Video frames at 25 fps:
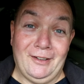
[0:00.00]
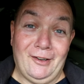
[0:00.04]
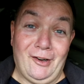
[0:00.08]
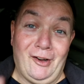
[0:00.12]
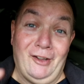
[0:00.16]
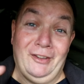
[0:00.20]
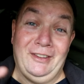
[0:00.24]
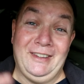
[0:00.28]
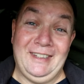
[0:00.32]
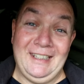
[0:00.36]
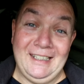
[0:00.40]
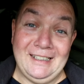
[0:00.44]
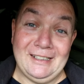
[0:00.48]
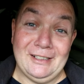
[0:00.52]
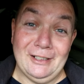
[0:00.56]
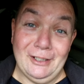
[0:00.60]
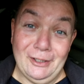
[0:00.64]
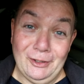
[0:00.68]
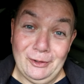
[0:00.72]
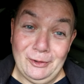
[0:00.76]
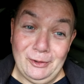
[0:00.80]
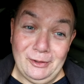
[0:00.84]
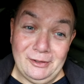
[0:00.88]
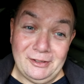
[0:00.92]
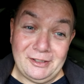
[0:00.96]
I did
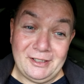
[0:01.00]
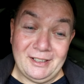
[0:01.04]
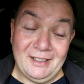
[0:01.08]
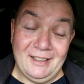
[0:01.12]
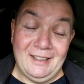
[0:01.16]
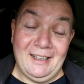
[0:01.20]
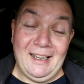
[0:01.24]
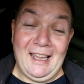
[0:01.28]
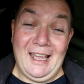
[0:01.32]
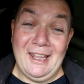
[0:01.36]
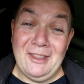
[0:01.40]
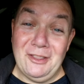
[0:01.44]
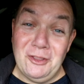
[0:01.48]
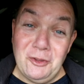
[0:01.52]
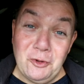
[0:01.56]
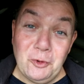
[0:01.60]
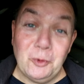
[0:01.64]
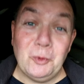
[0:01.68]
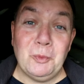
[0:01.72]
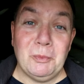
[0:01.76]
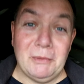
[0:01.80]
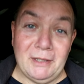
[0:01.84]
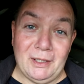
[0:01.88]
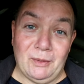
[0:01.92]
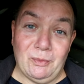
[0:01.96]
lose, and
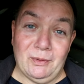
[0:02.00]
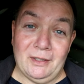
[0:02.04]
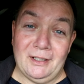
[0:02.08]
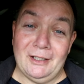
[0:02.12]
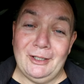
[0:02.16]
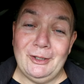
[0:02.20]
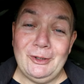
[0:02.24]
normally when I